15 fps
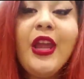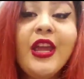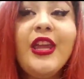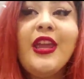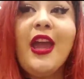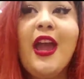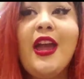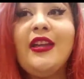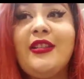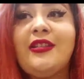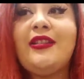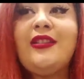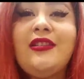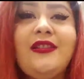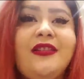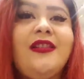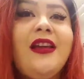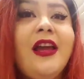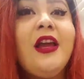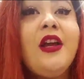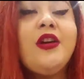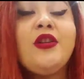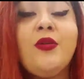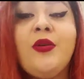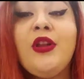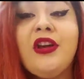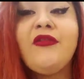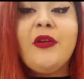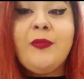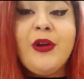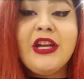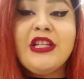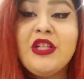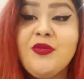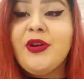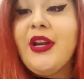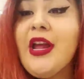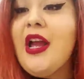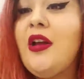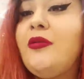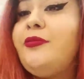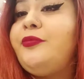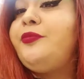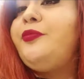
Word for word: Yes. So we're looking for presents right now.